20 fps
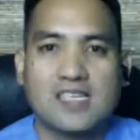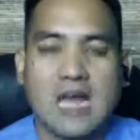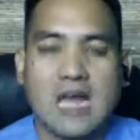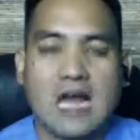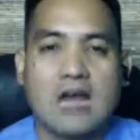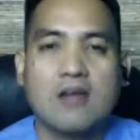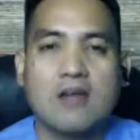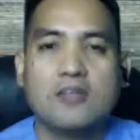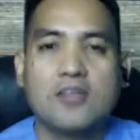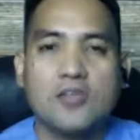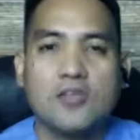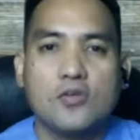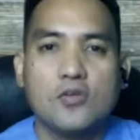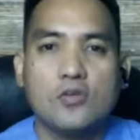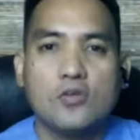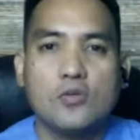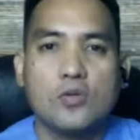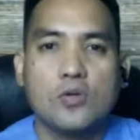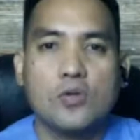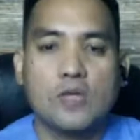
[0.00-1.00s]
how do
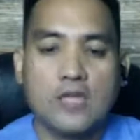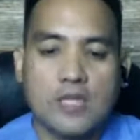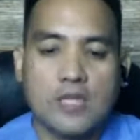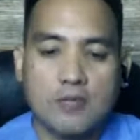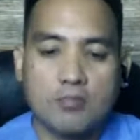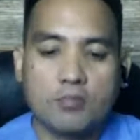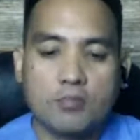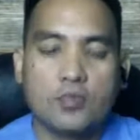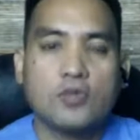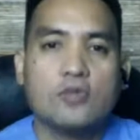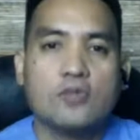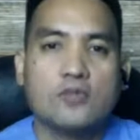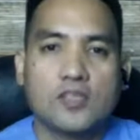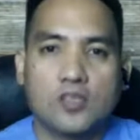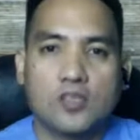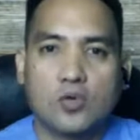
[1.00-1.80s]
you improve their